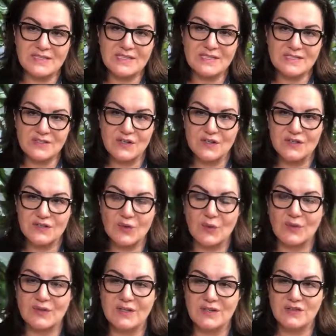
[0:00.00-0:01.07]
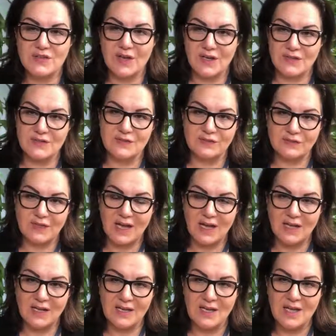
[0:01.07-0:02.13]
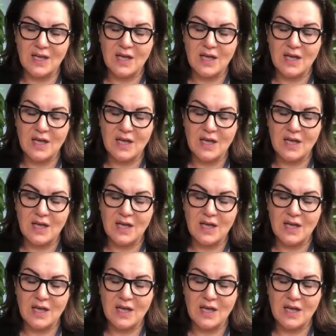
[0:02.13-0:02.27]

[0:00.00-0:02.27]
6 years old, I tried to fly.